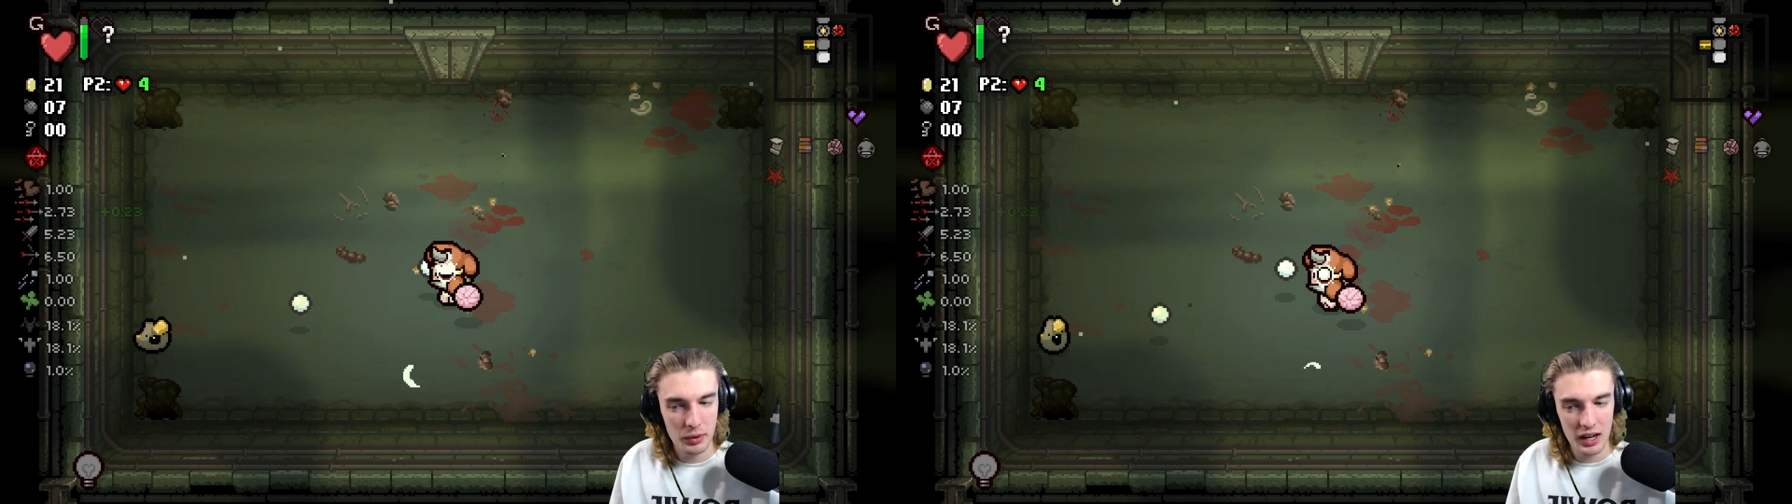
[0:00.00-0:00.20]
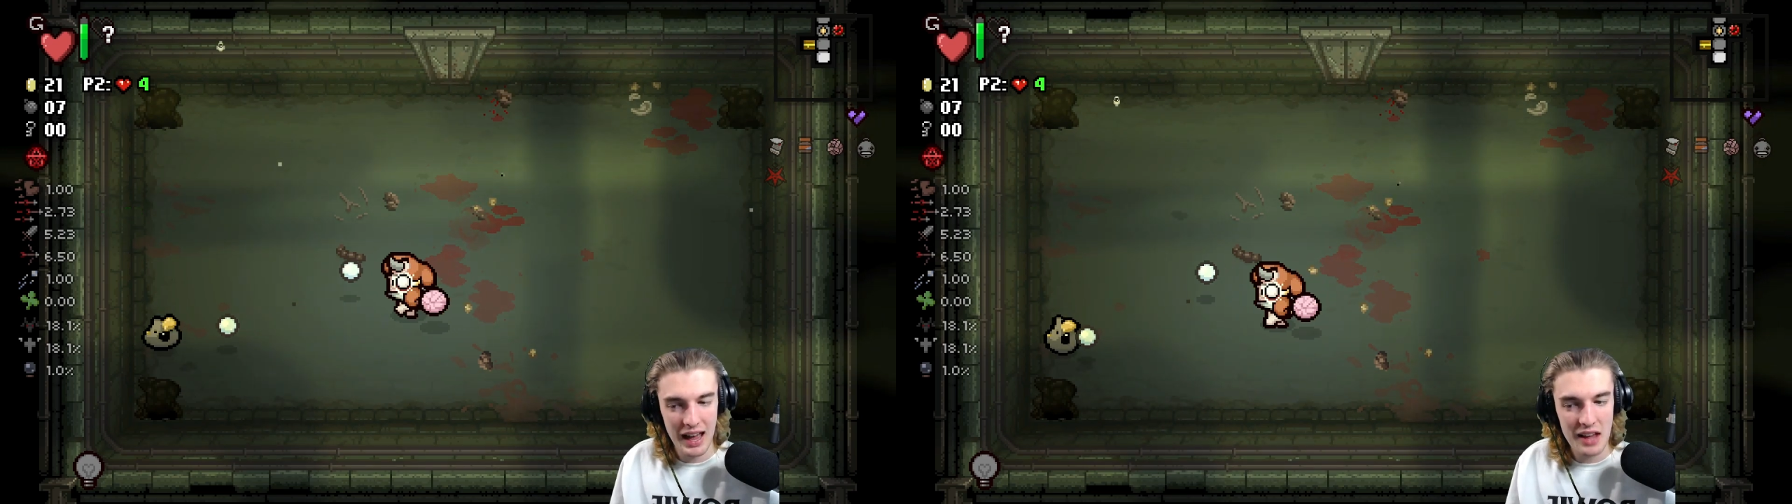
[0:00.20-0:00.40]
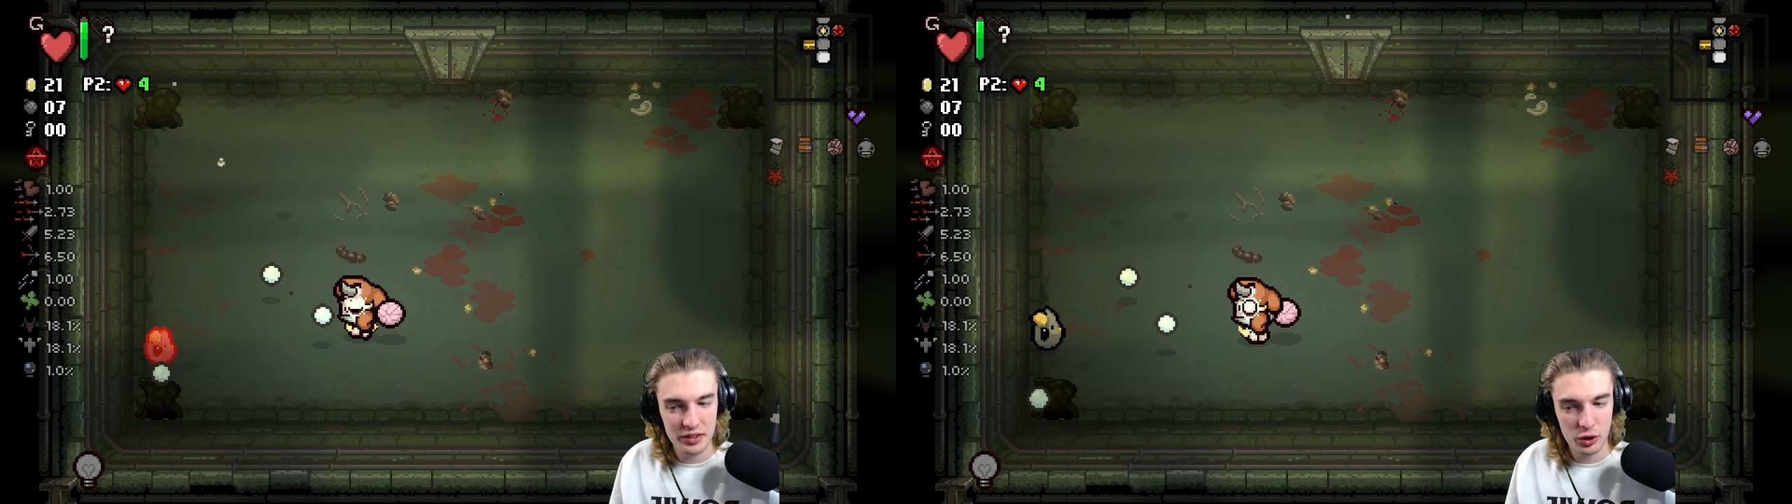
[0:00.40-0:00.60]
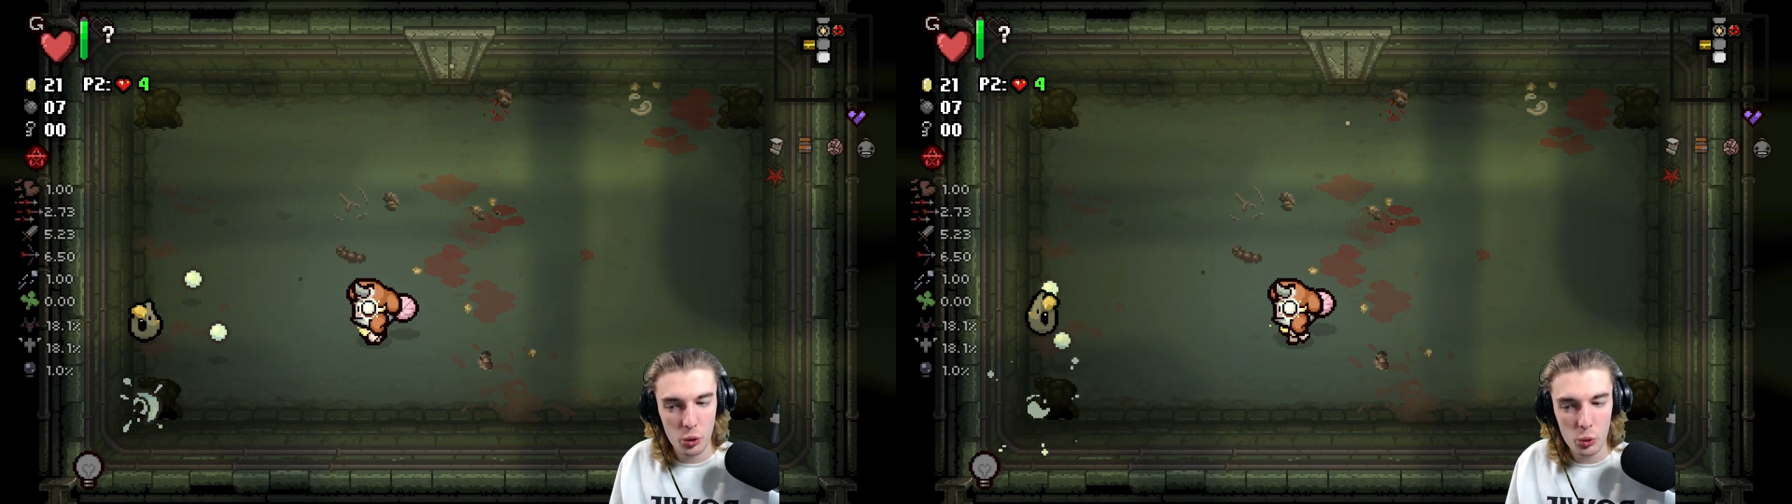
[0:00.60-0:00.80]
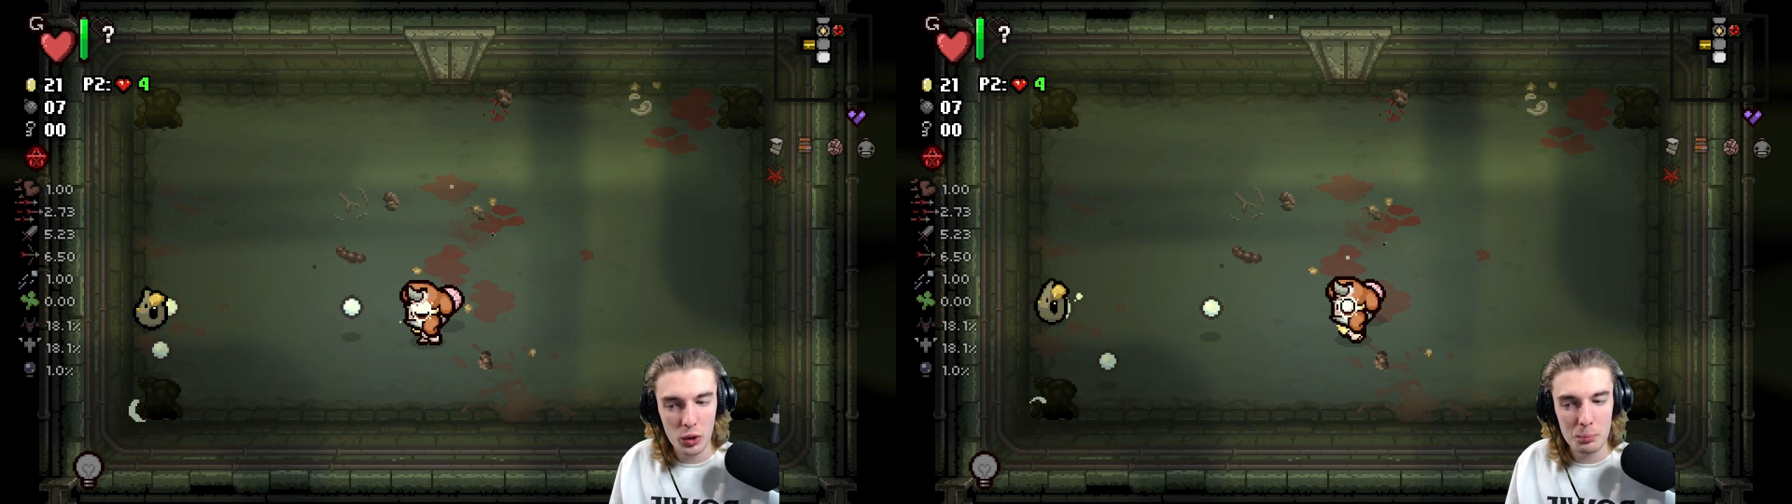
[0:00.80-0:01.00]
but it has a
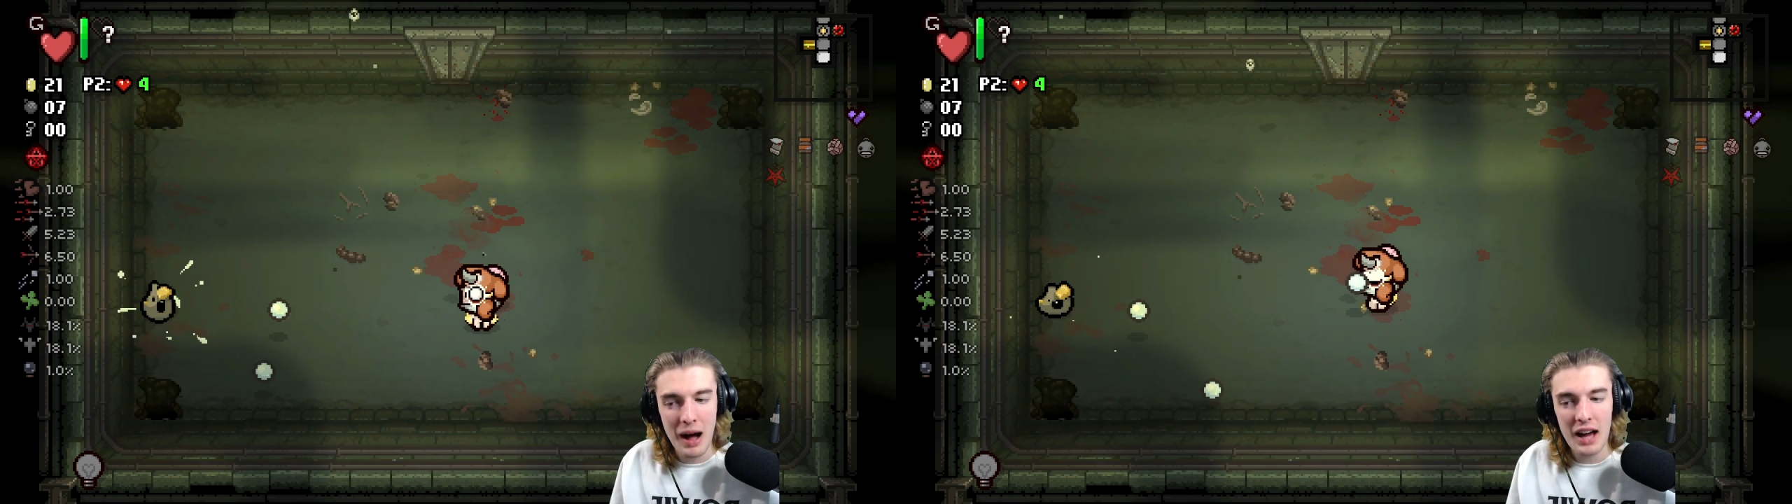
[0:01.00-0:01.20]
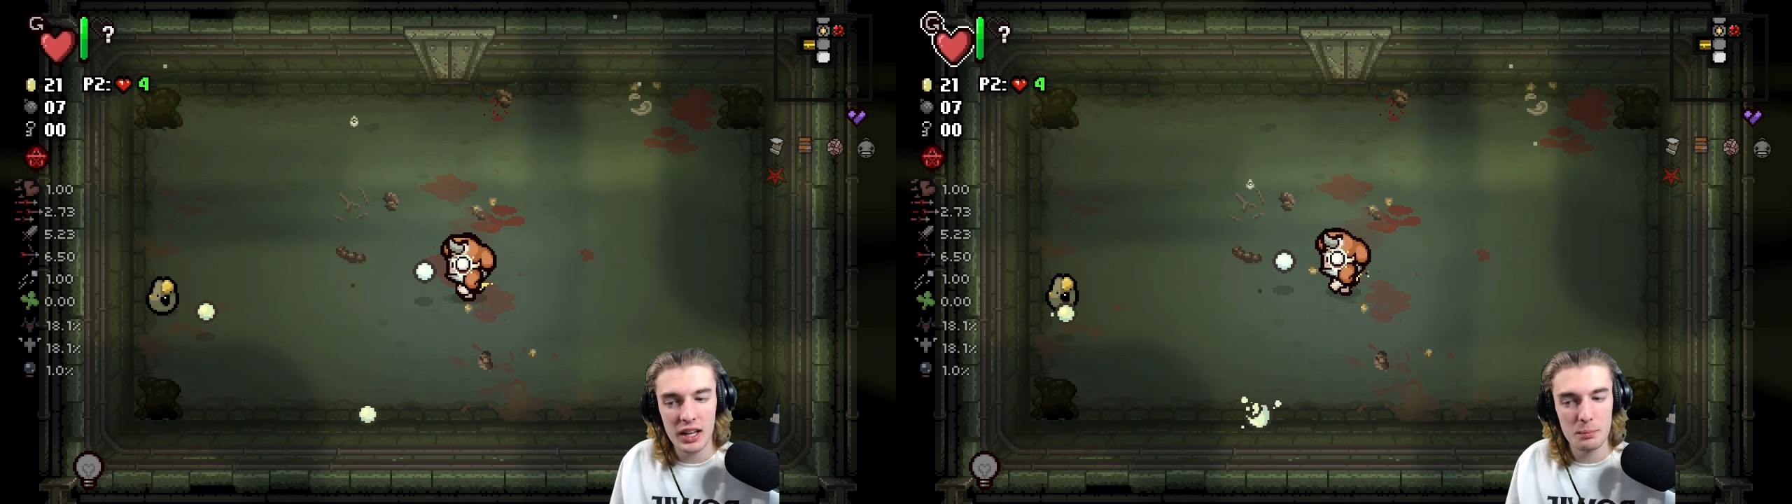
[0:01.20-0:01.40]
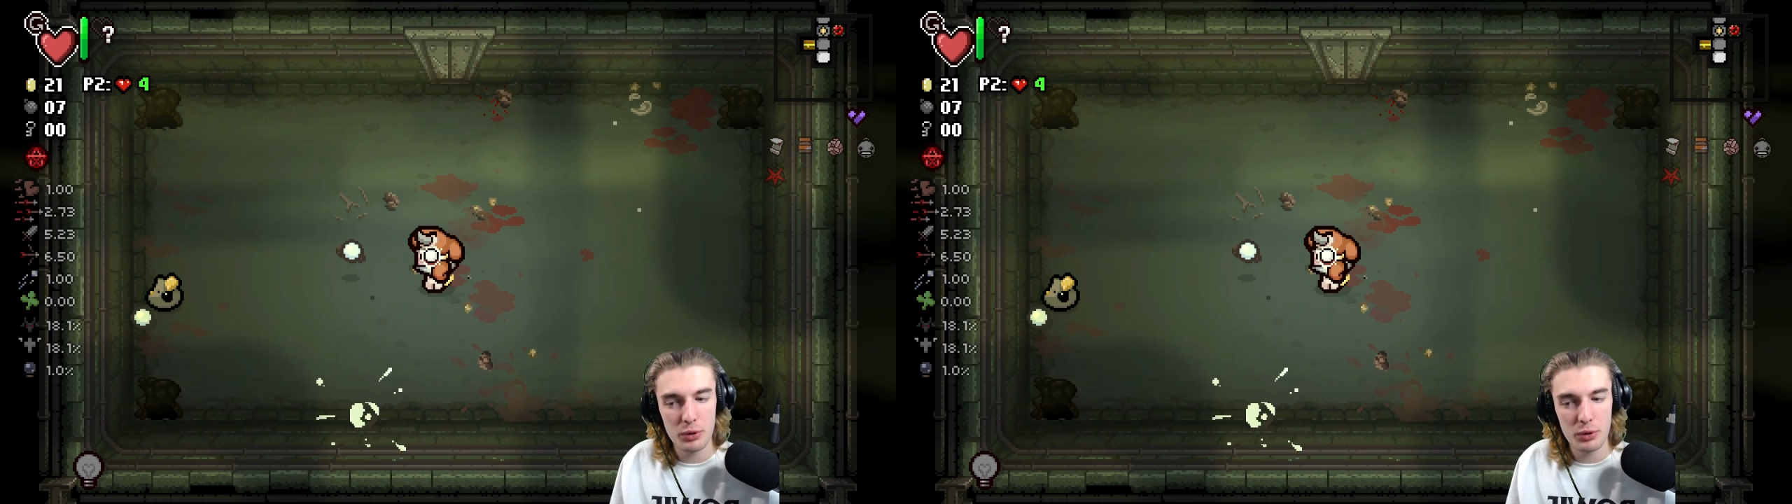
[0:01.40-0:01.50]
cool modded